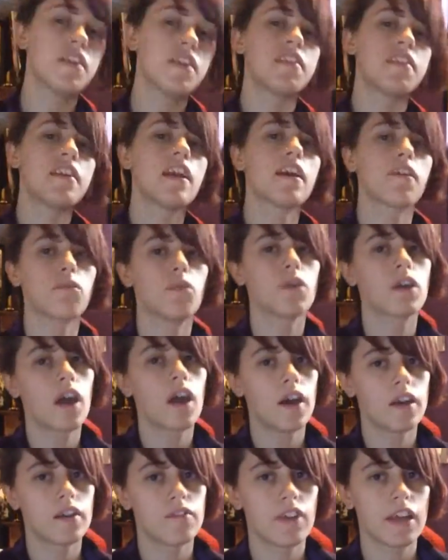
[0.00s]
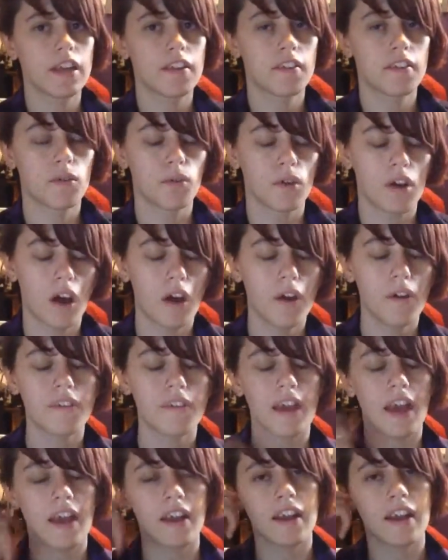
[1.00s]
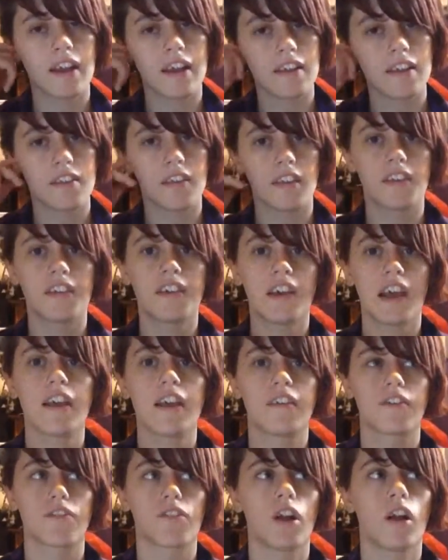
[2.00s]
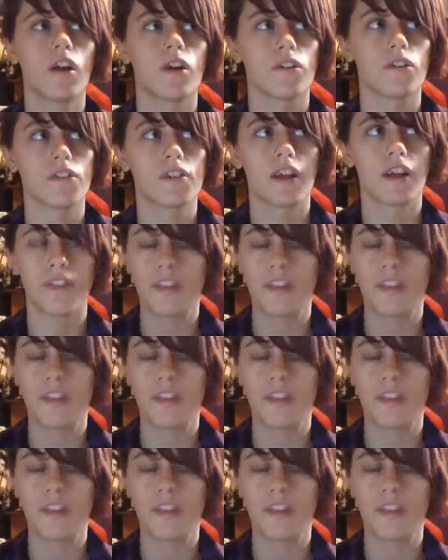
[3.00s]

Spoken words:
This next one kind of links to a coat, and it is a change of clothes.